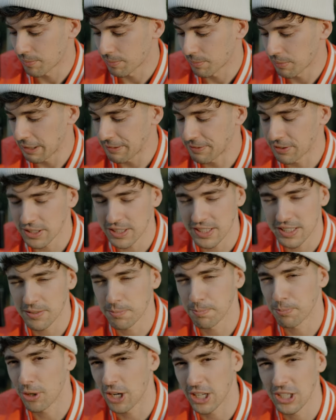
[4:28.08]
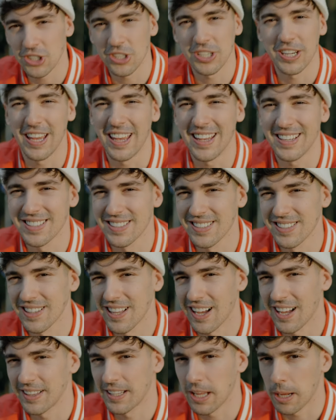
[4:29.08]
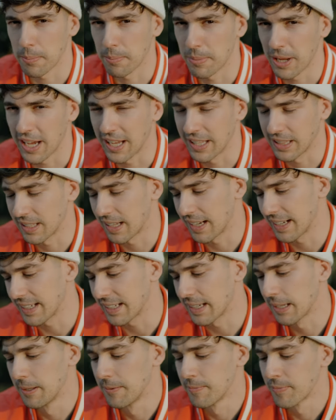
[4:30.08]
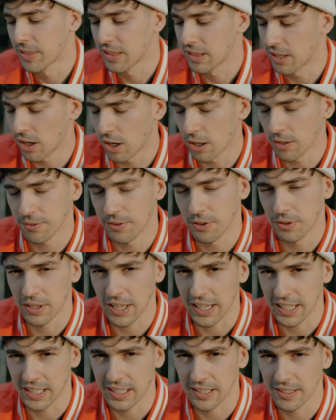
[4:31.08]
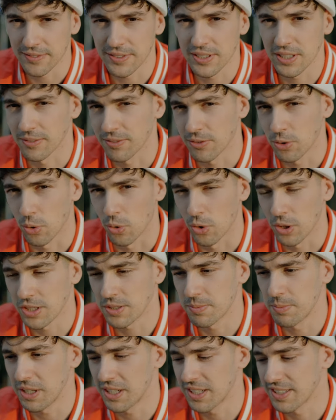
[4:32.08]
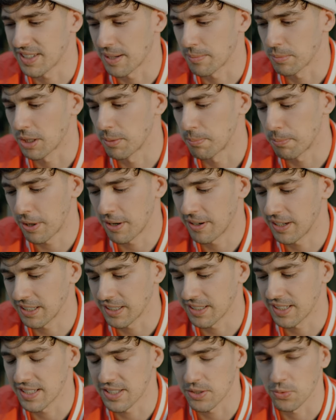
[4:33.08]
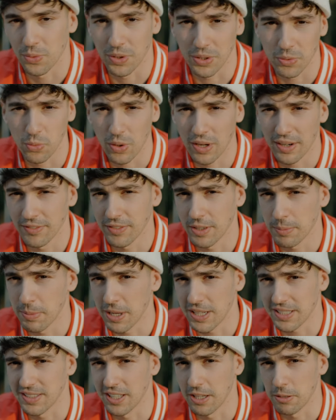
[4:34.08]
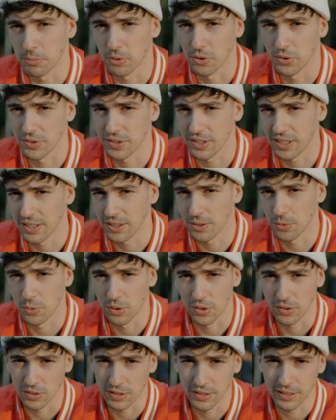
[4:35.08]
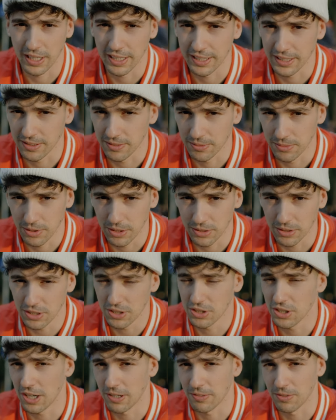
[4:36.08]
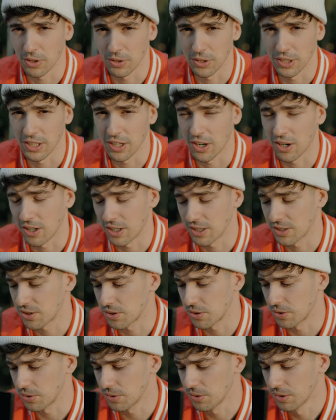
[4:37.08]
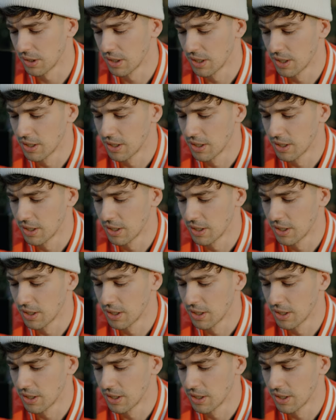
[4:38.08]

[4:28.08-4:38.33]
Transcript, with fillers: my first impression is not that bad. Like, there are a few negatives, of course, because I'm comparing this with one of the best gimbals in the world, like the DJI Ronin RS2.